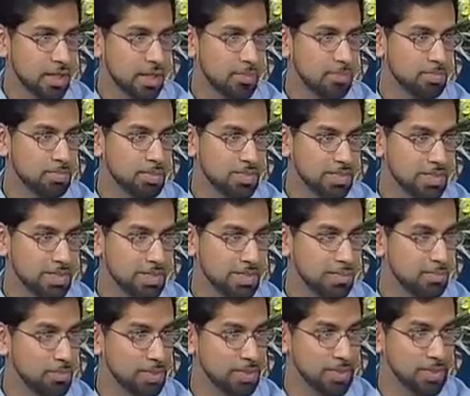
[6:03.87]
crops
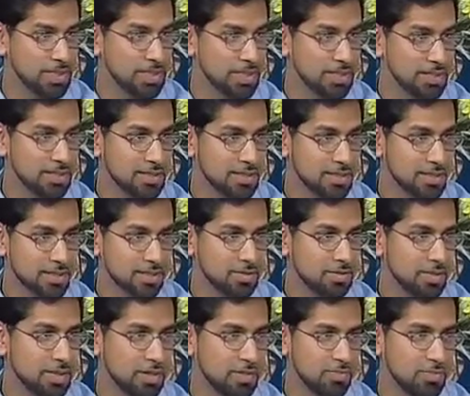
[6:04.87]
and buildings.
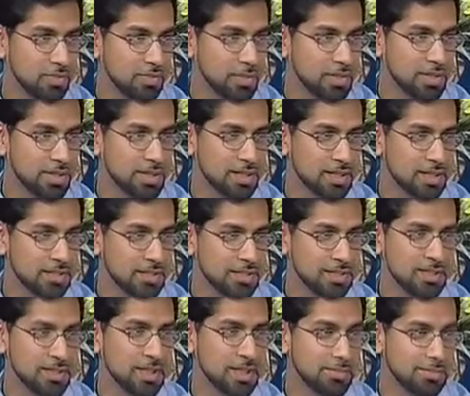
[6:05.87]
These are all forbidden
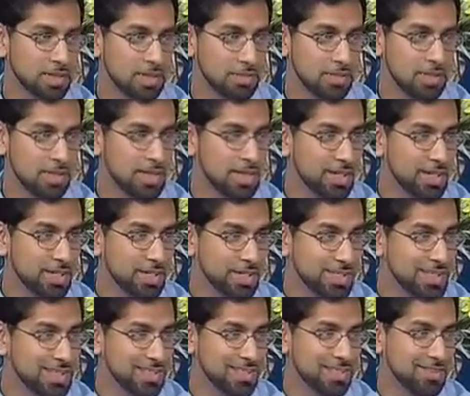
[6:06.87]
because oh. Islam is a re
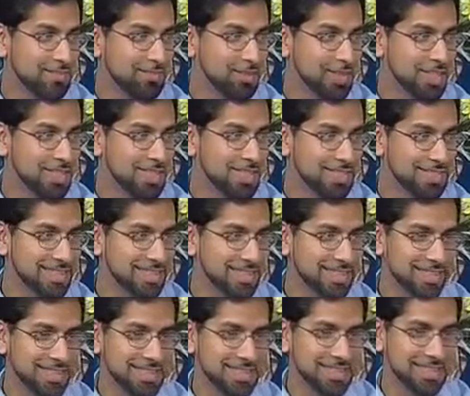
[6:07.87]
religion of peace,
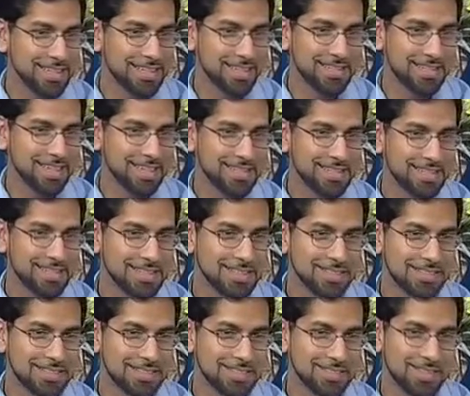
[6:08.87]
mm-hmm. and uh, God mm-hmm.
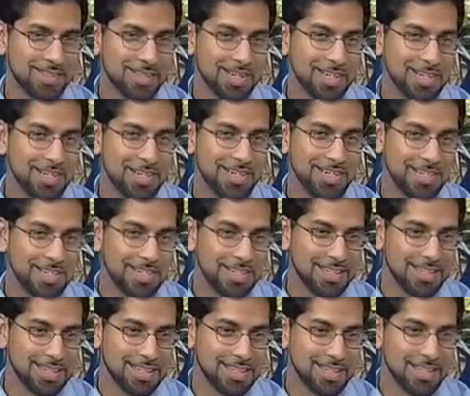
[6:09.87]
says in the Quran
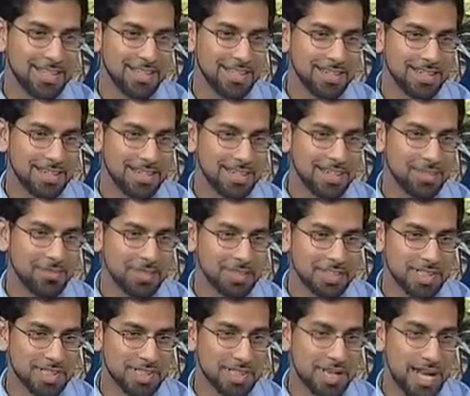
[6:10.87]
that uh, I'll
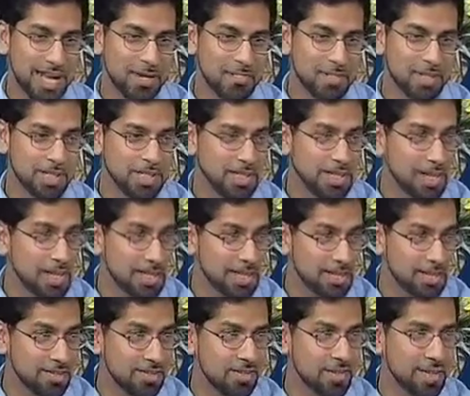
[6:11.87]
recite the Arabic,
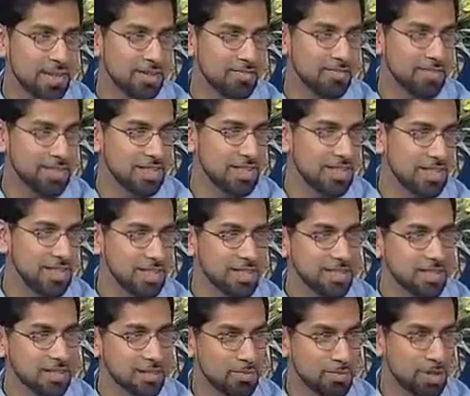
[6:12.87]
La ikraha fi
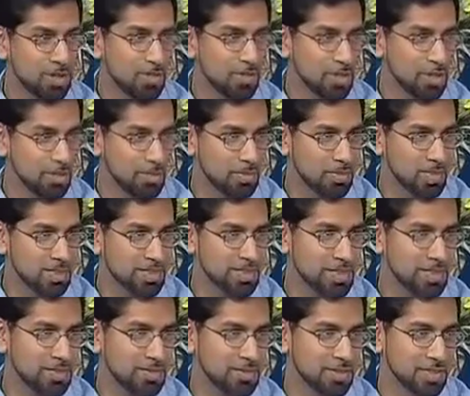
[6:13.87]
din, let there be no
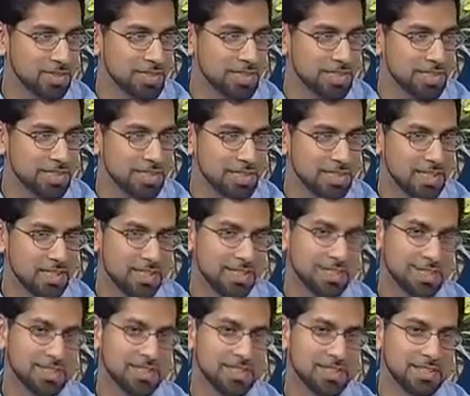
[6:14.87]
compulsion in religion.
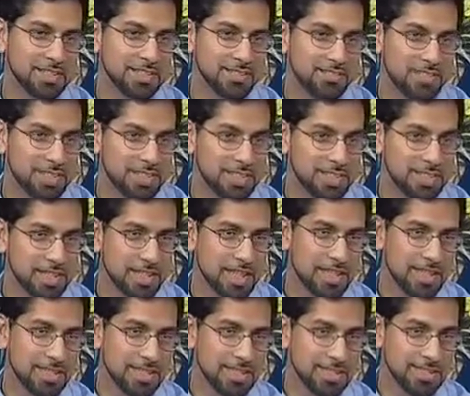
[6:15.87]
And mm-hmm. there's another verse
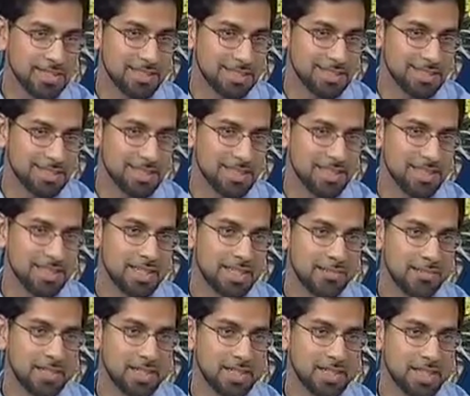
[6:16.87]
that's in the second
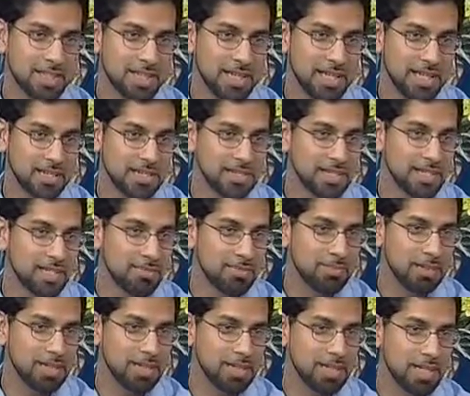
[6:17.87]
chapter, in the eighth
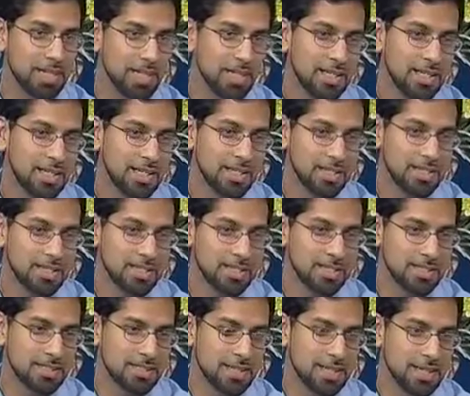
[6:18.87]
chapter. He
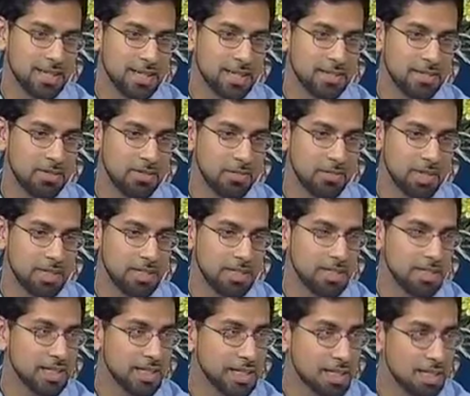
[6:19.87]
says, Wa
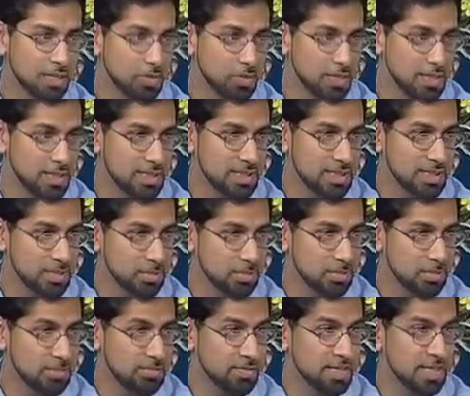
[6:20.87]
in janahu
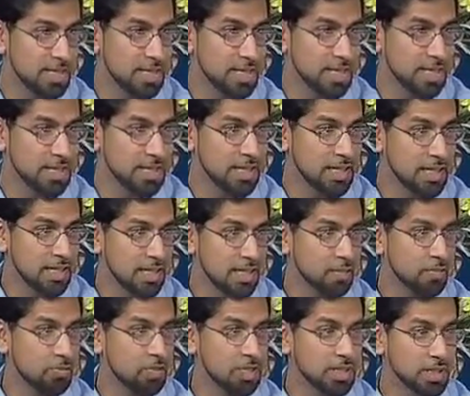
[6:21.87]
lisilmi fajnah
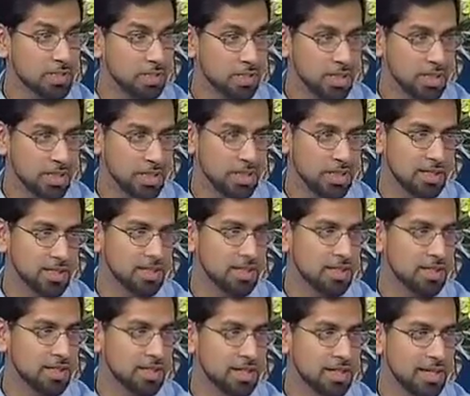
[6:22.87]
laha wa tawakkal
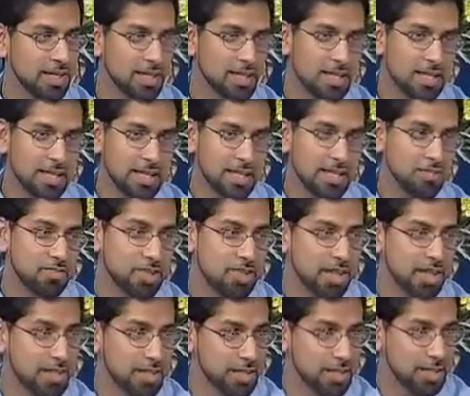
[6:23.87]
ala Allah.
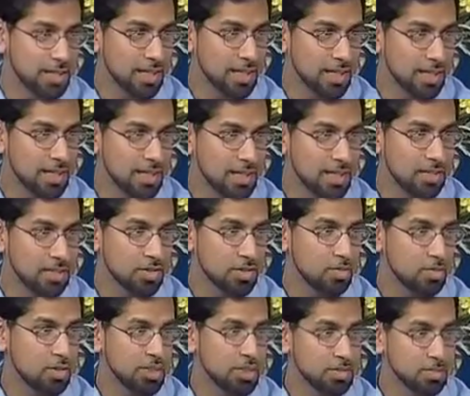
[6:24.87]
If they incline
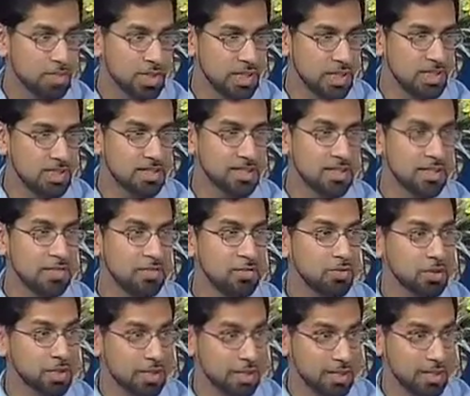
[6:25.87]
towards peace, then
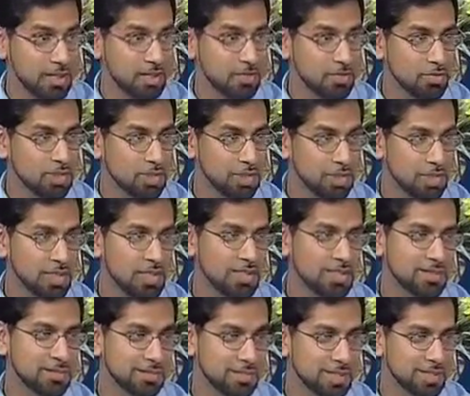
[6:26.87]
mm-hmm. you incline towards
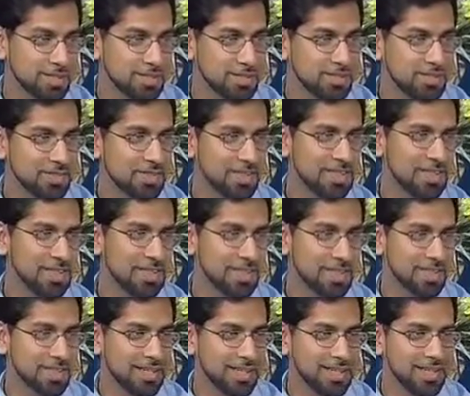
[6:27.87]
peace mm-hmm. and place your
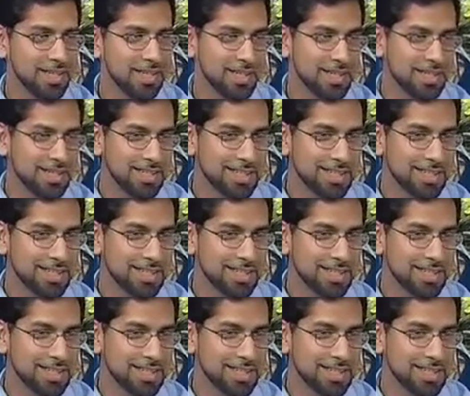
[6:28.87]
trust in mm-hmm. God.